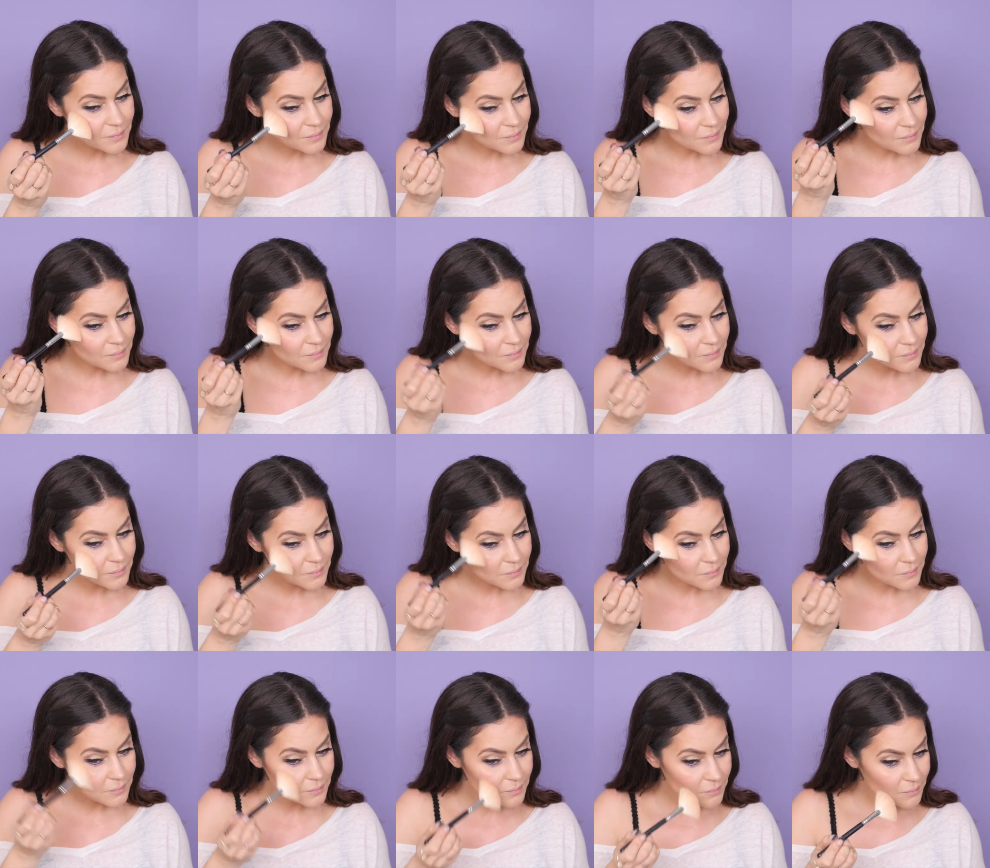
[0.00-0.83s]

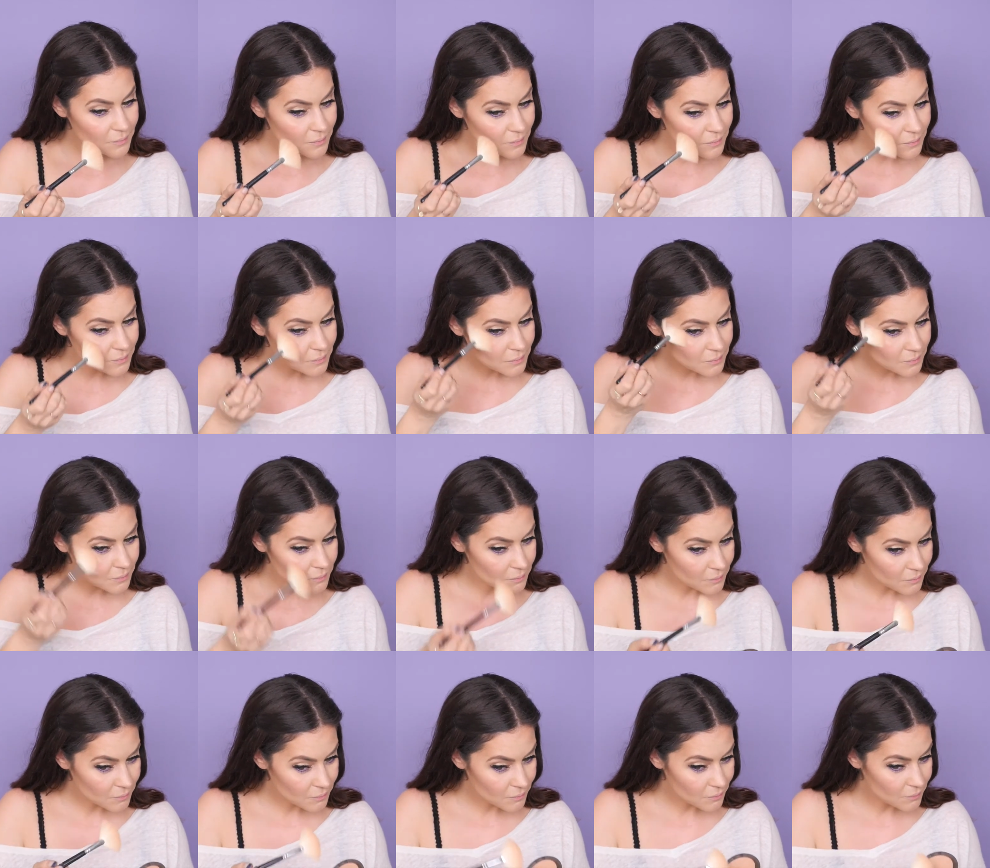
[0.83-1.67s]

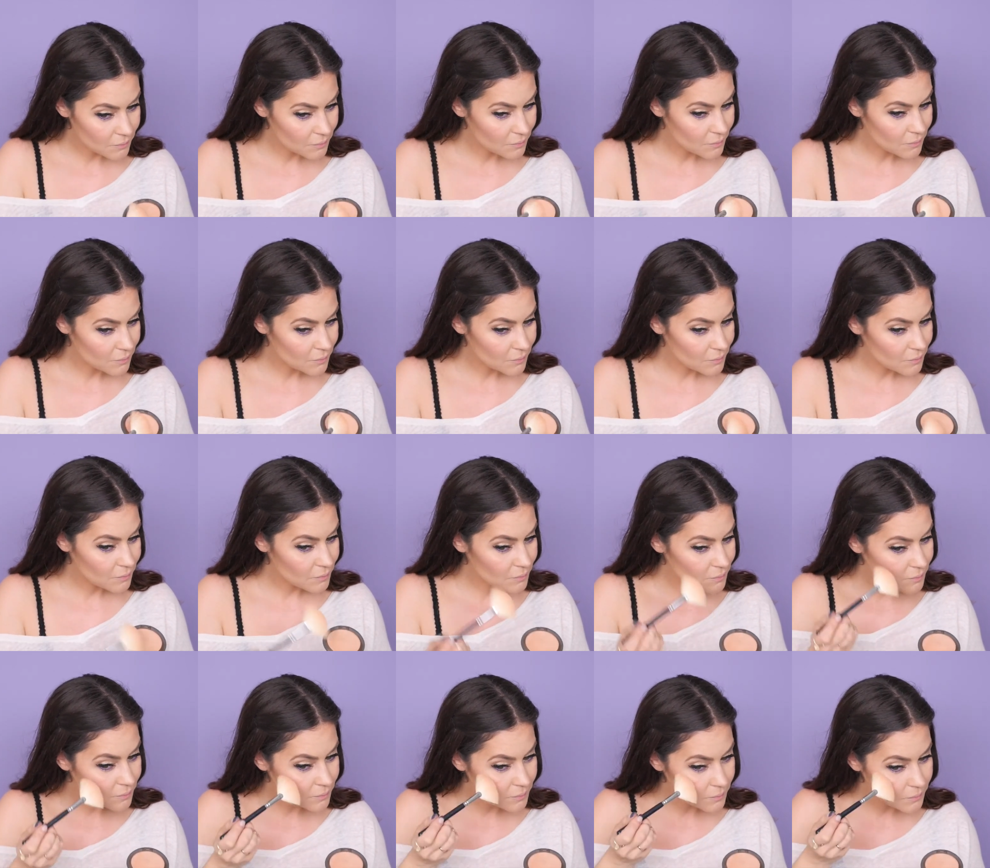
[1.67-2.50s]

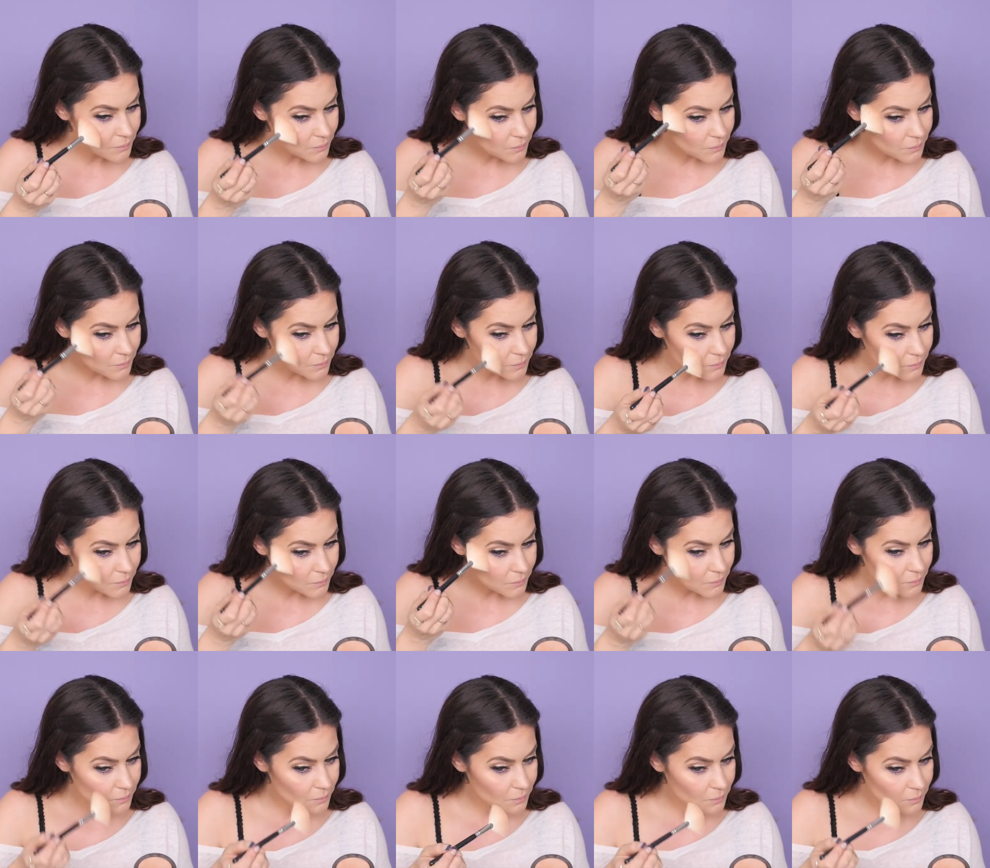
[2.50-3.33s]

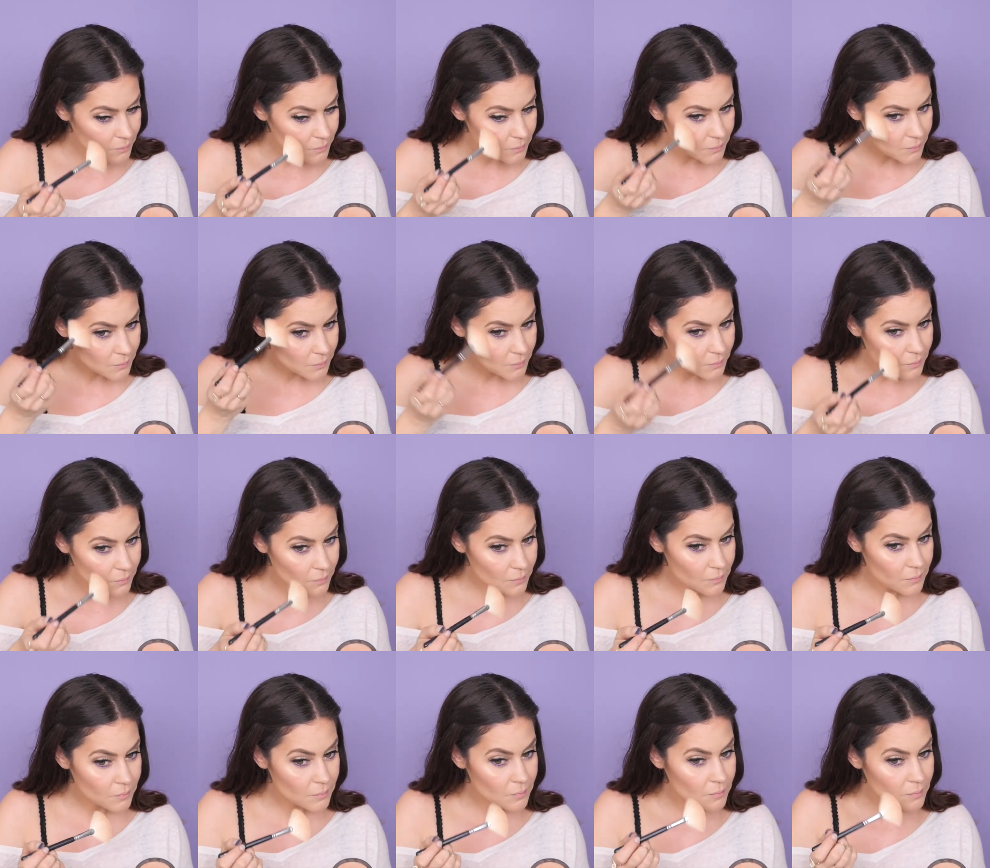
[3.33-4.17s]

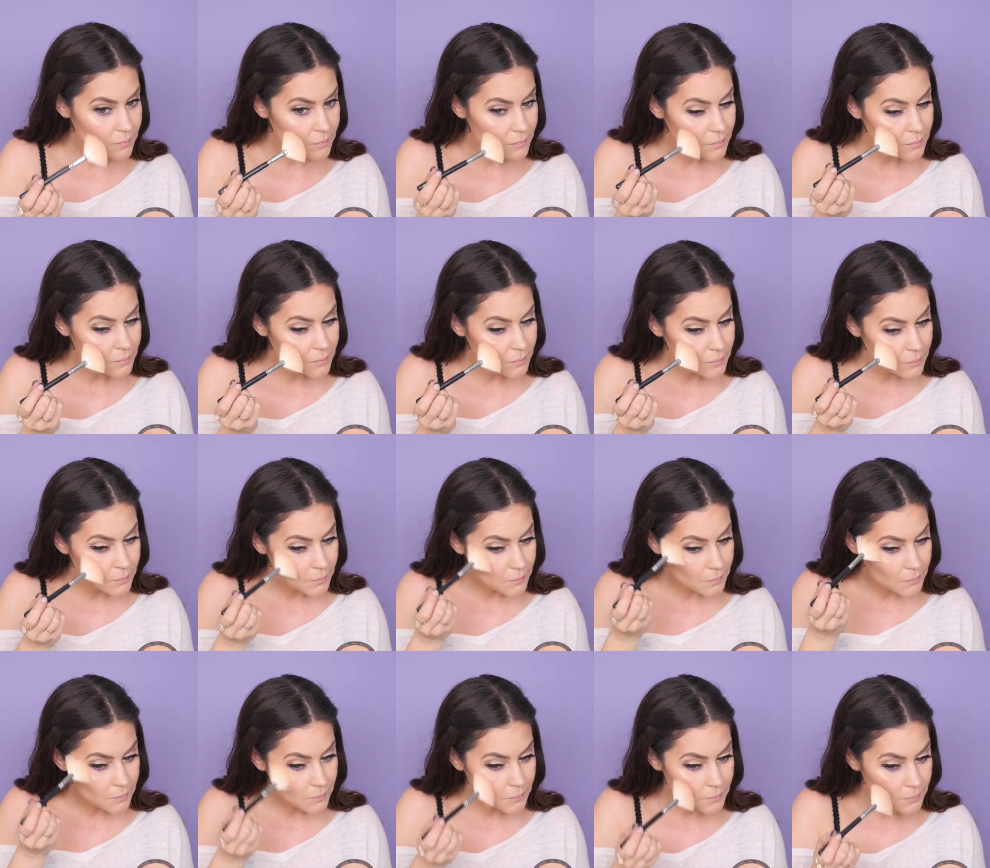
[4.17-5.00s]

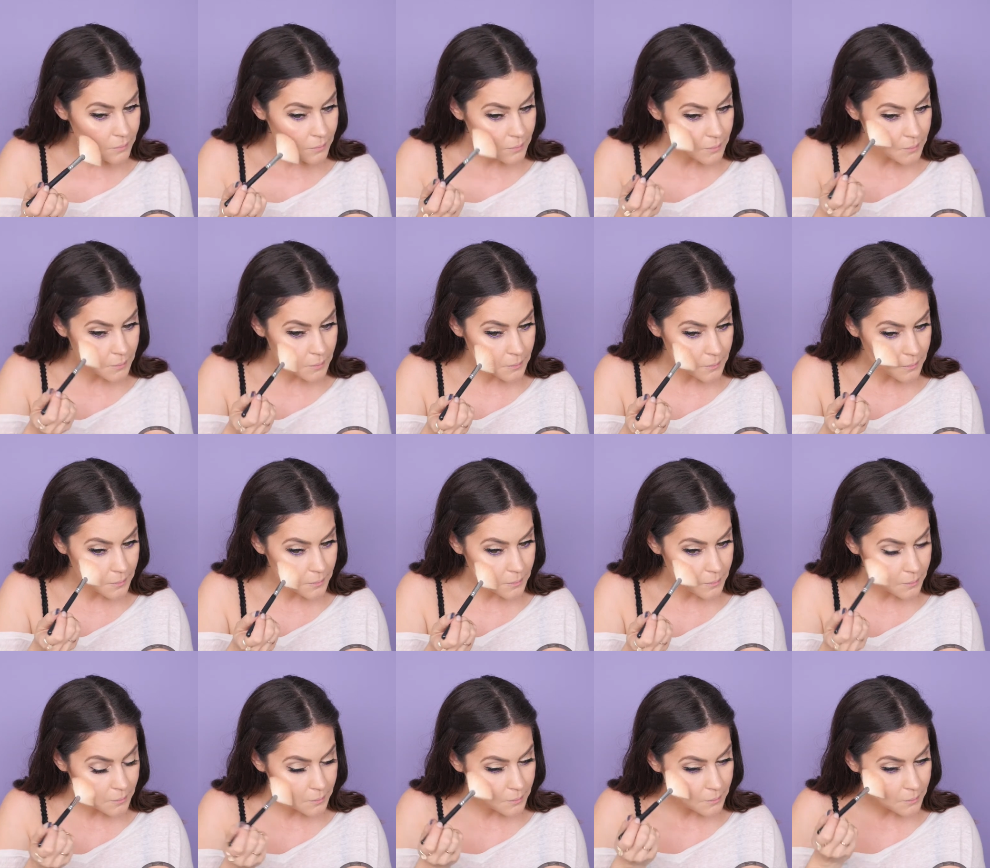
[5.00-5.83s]

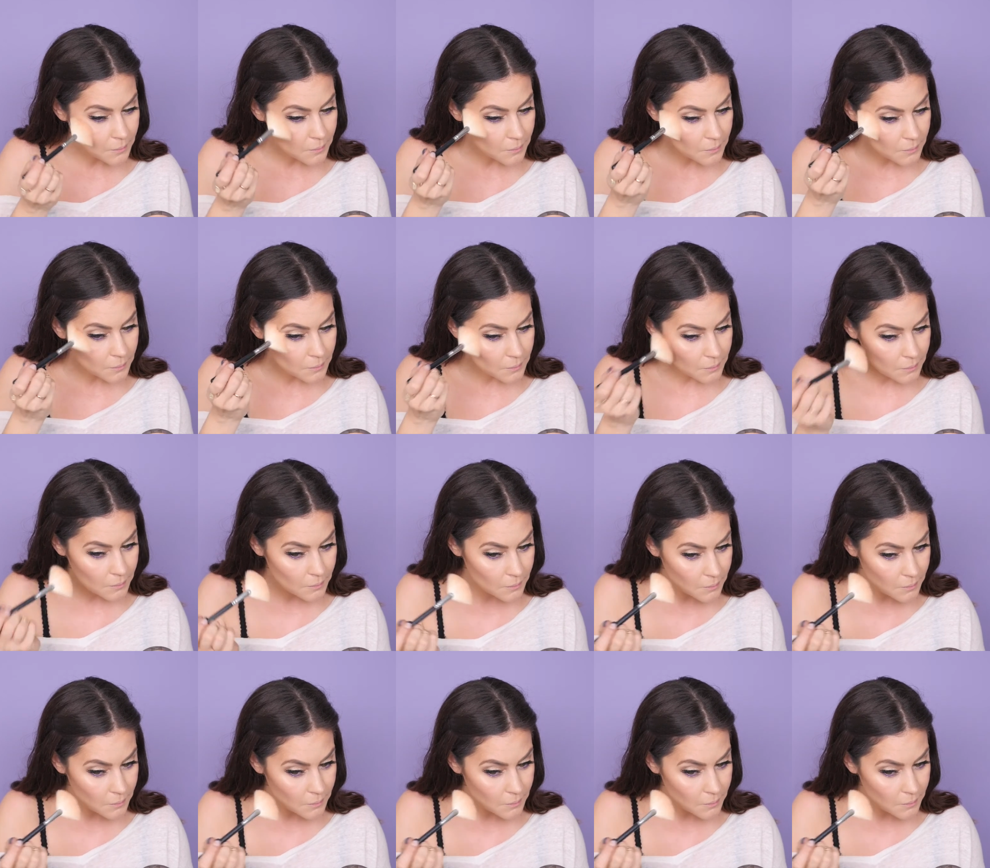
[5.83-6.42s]
[no speech]